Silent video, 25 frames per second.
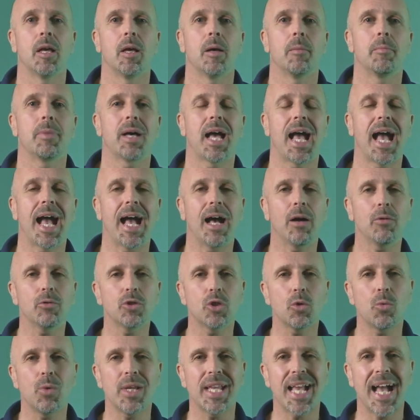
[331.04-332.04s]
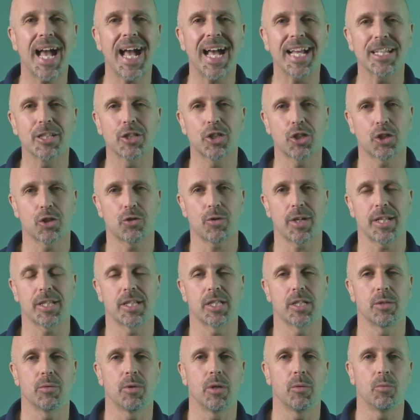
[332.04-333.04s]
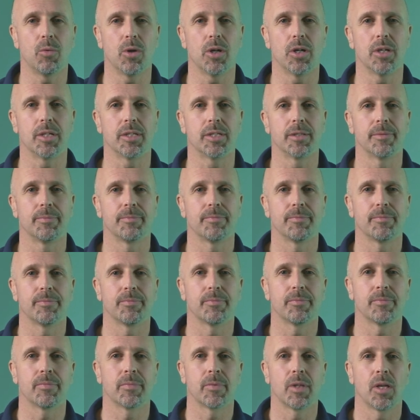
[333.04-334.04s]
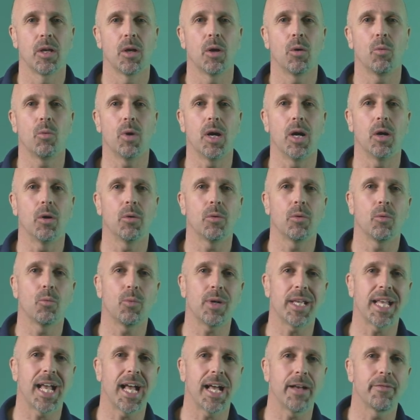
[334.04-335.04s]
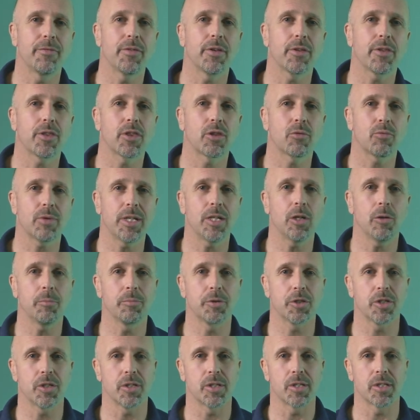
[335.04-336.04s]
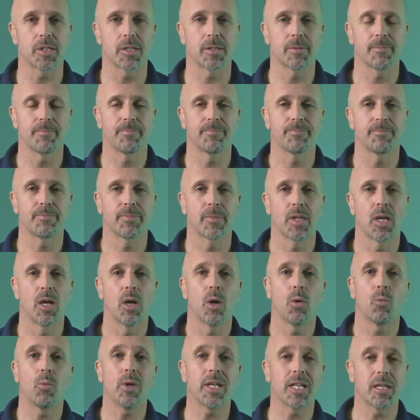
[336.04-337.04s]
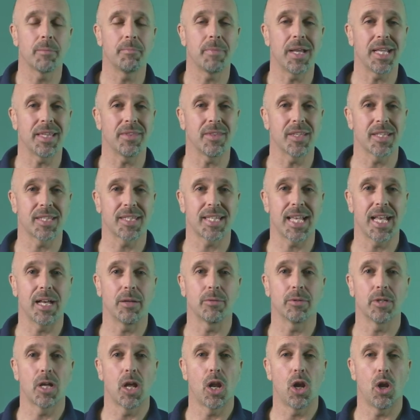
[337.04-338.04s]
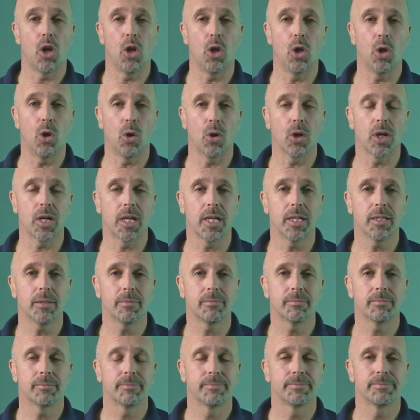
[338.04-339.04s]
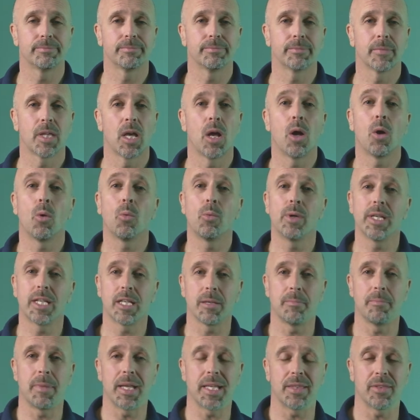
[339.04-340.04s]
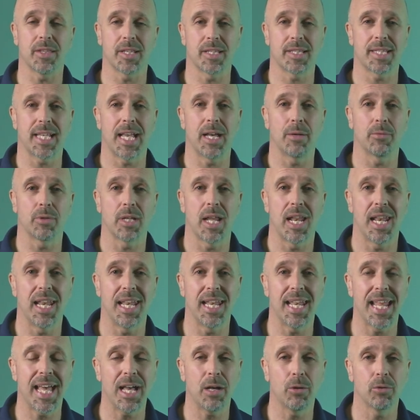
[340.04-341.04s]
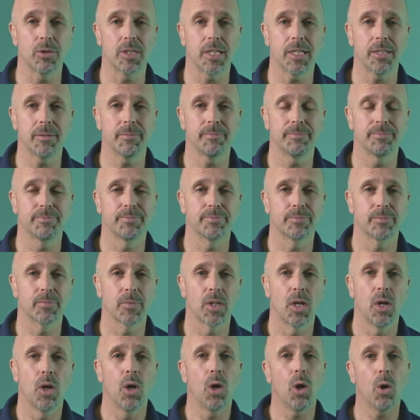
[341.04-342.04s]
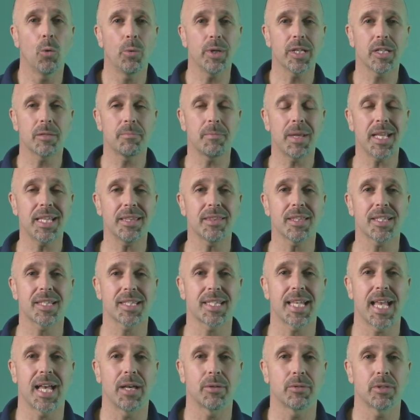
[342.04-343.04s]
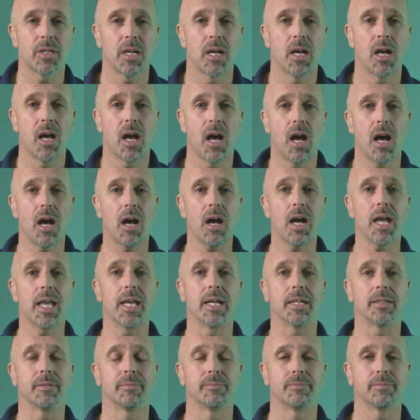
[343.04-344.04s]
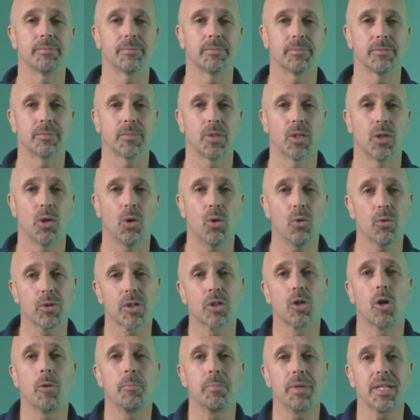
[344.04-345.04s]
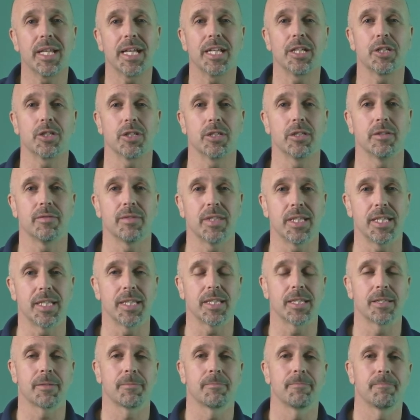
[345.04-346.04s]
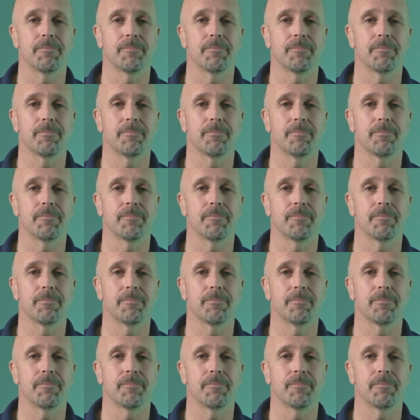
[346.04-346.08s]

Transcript: But how do we add stress to a word? Well, we have three options. We can make the sound longer, we can make the sound louder, or we could make the sound higher, or a combination of these.